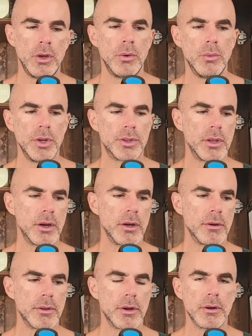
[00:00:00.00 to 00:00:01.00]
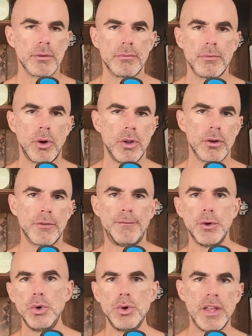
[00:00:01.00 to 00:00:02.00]
with all their
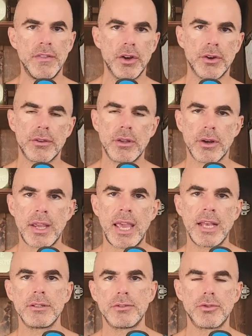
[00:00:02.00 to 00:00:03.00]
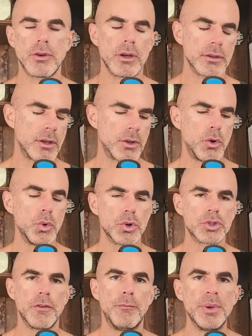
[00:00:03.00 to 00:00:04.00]
food and their keg
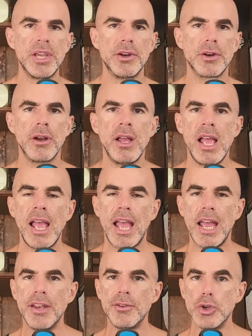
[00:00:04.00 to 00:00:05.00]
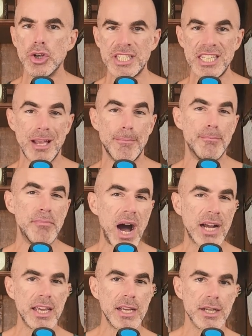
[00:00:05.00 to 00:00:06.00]
coolers of beer. And you can see them
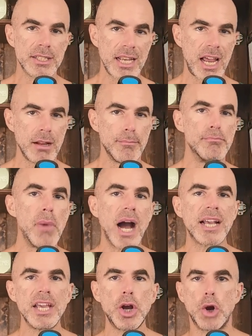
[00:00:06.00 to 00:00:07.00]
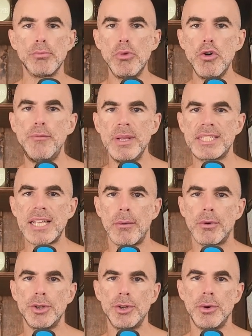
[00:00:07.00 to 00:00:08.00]
mocking us, like kind of mocking our movements that
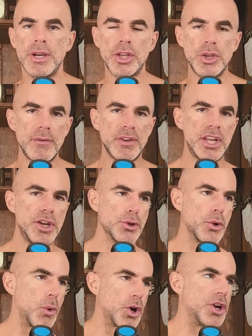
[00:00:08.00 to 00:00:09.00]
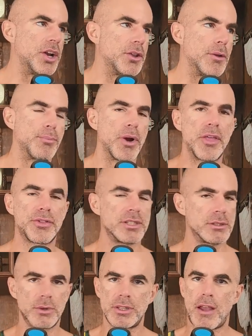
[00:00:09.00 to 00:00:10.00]
we're doing. And you even hear the word under the breath
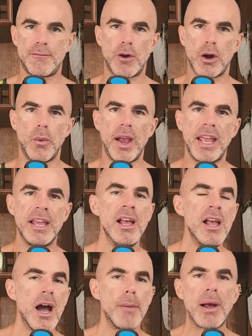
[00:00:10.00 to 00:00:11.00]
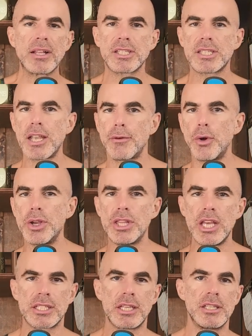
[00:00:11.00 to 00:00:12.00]
because they weren't that far away about steroid
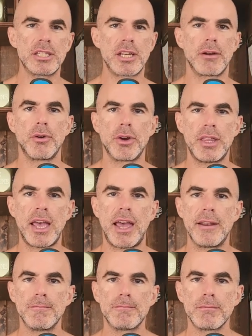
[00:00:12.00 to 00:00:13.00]
this and steroid that.